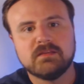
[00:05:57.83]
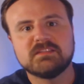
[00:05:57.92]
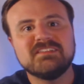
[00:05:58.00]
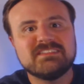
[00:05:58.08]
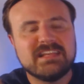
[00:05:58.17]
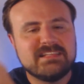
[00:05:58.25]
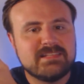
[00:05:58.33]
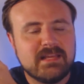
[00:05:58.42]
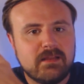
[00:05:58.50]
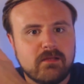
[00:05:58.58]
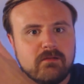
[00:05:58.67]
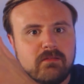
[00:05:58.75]
So as I
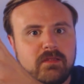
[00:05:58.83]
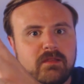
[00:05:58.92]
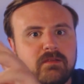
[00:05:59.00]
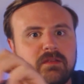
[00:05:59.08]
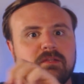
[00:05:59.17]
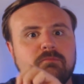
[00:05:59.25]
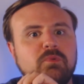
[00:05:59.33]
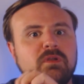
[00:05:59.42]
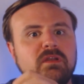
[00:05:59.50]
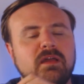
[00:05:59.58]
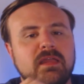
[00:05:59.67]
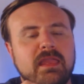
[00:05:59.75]
said earlier,
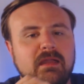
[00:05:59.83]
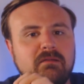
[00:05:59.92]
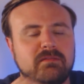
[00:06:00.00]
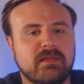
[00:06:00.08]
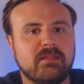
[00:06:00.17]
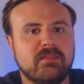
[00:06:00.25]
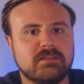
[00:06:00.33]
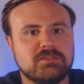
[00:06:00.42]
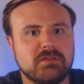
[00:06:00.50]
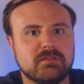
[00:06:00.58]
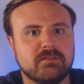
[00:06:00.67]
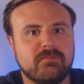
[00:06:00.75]
we're not counting the
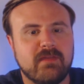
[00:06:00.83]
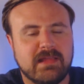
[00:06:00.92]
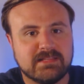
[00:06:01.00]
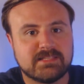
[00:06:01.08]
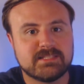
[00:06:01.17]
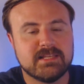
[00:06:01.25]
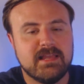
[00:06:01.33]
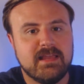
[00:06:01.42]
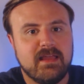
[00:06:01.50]
chill defense